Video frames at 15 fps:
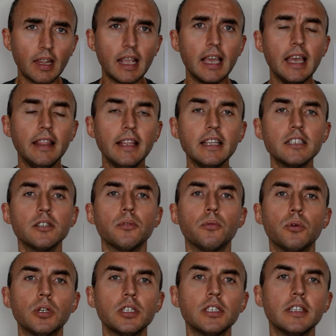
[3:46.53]
And that's the
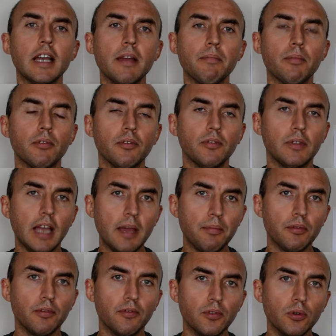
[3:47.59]
worst type
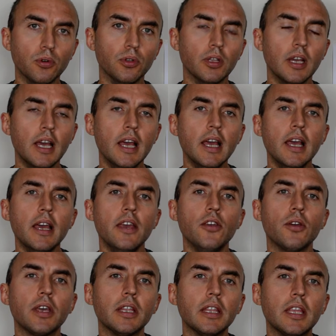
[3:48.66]
of food
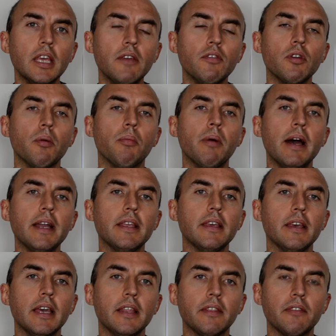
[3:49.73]
you can give your
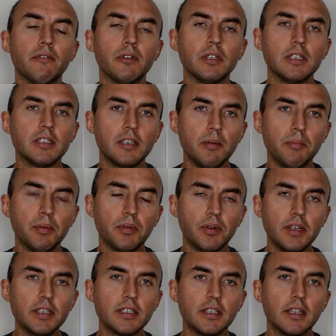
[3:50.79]
body. And for the simple
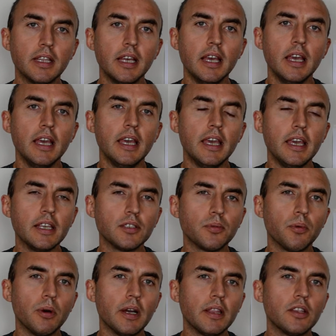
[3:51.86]
reason is
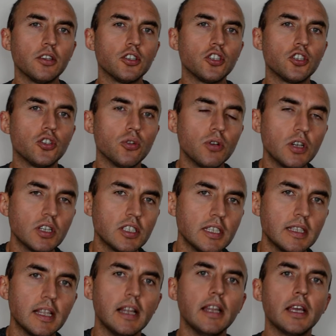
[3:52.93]
what sugars
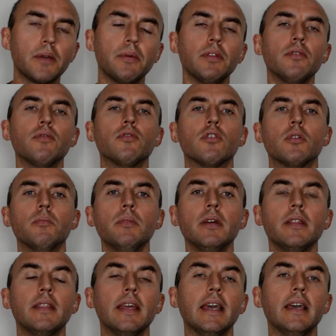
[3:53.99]
in the liquid form,
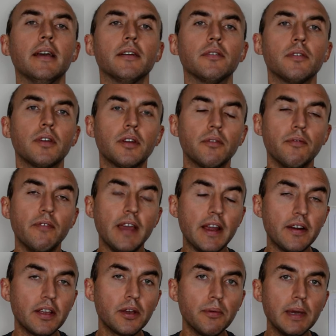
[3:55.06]
they are
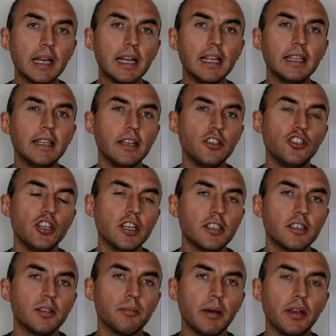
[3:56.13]
very quickly
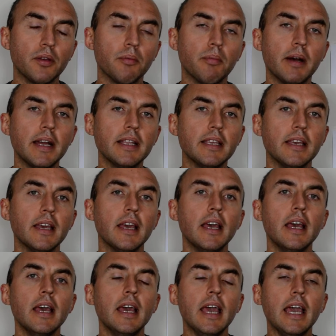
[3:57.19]
digested by your body,
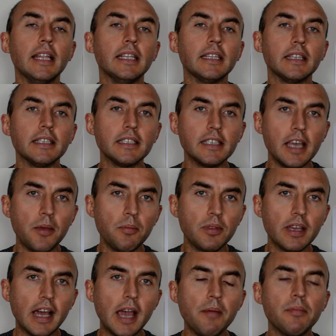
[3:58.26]
and at the same
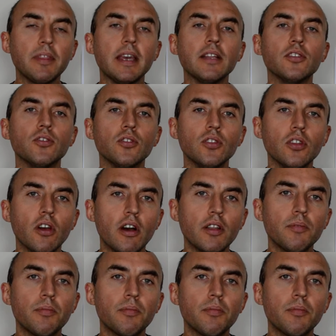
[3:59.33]
time they do not